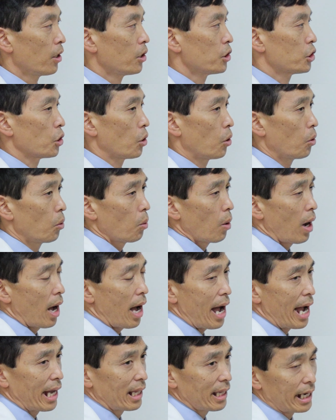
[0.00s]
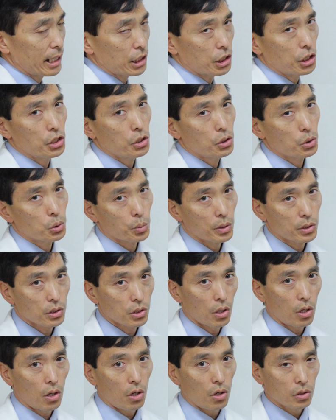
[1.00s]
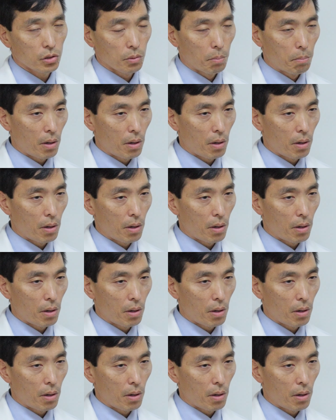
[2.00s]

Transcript: So I like to use what's called